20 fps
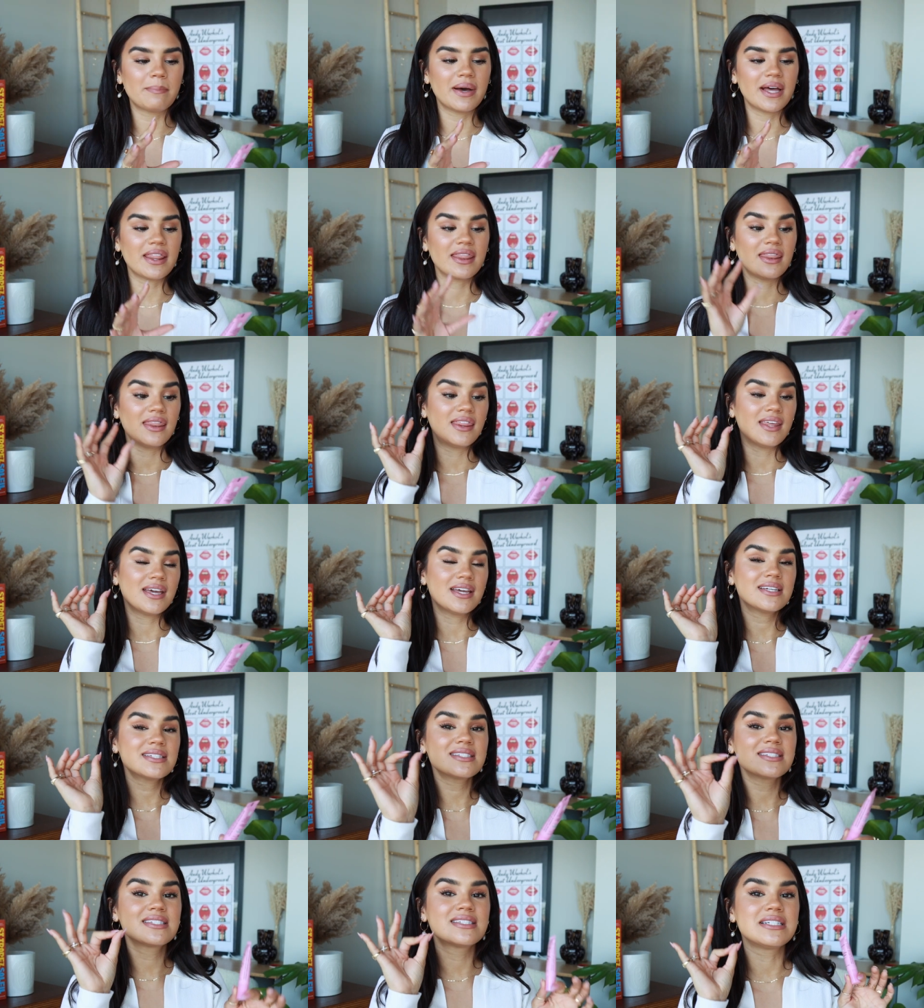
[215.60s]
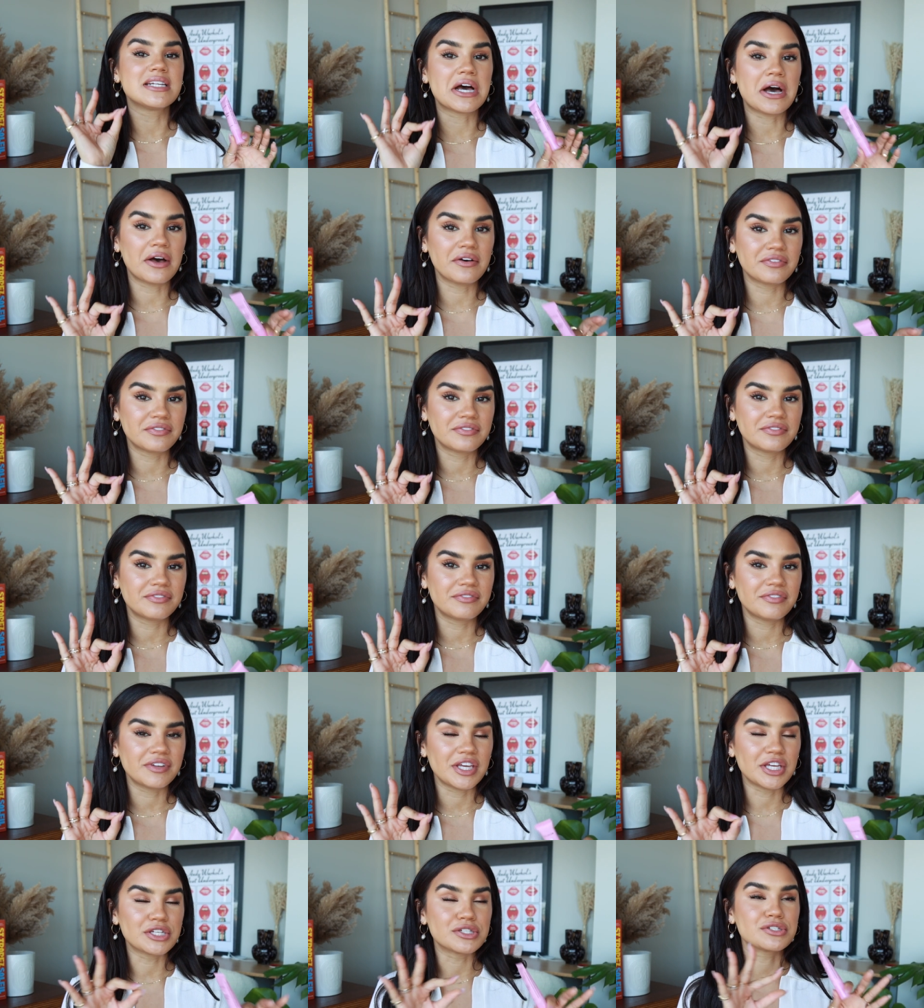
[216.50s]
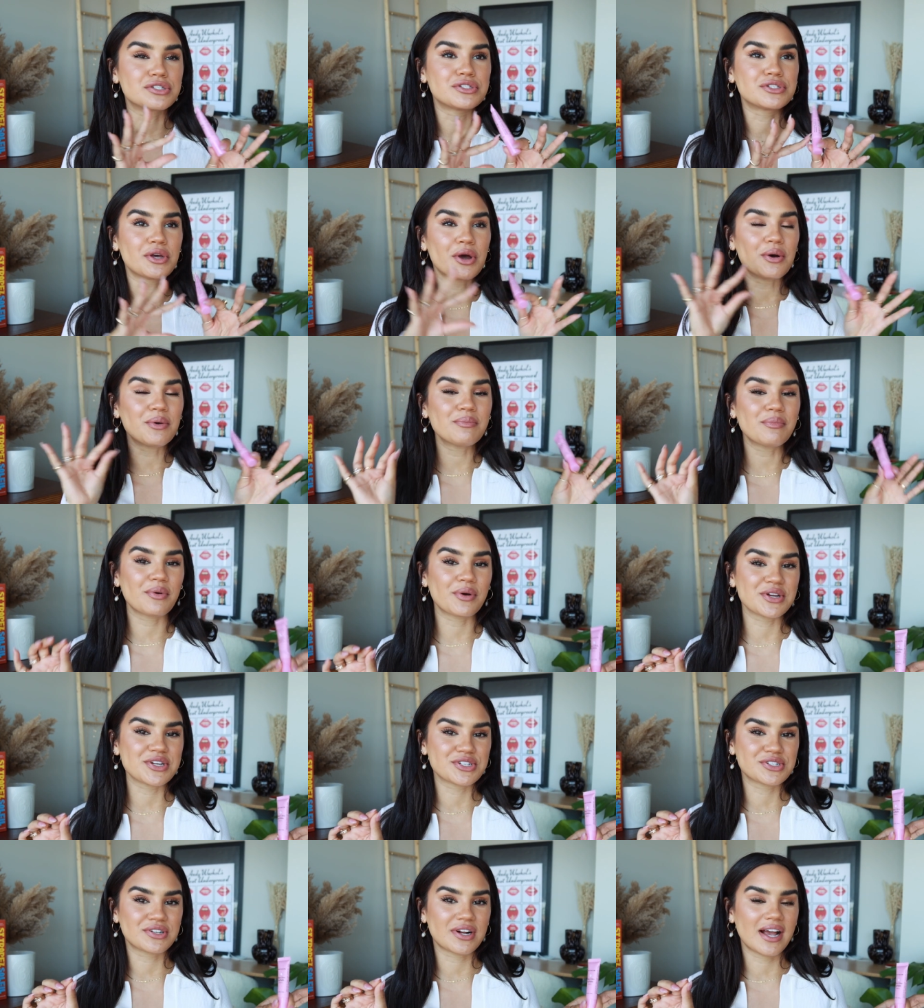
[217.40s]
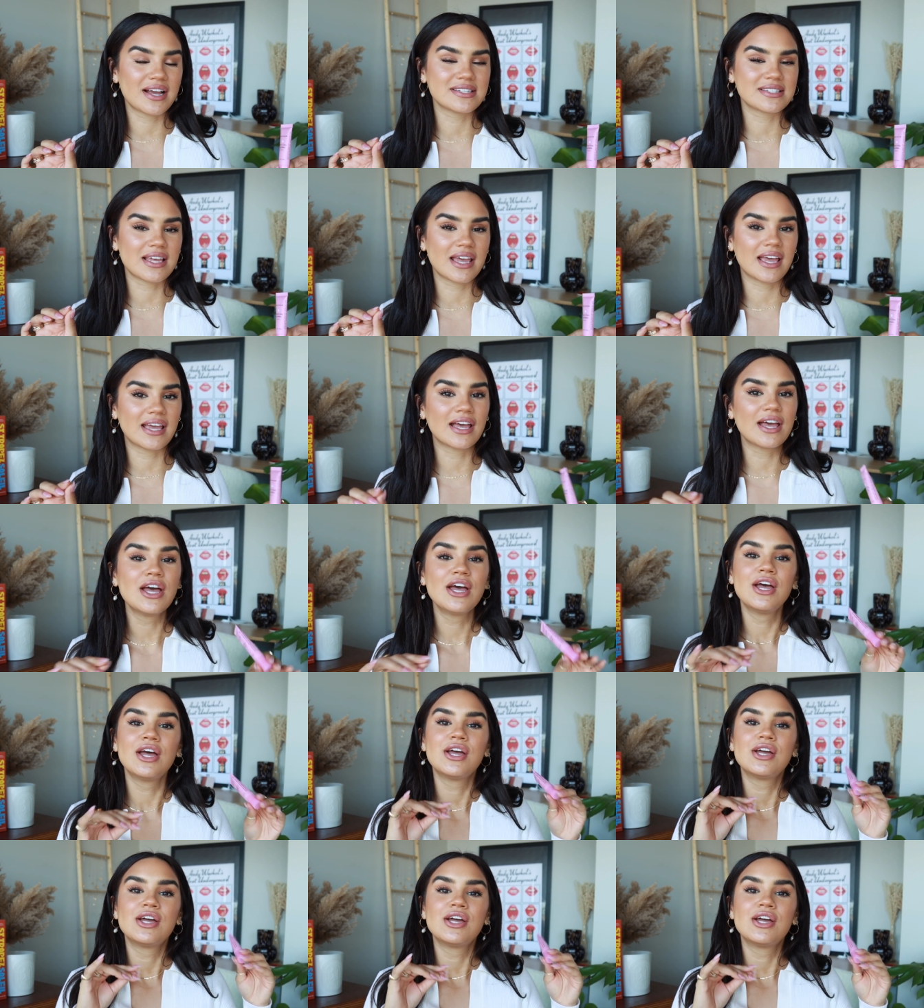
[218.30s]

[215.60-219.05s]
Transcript: but this stuff is so moisturizing.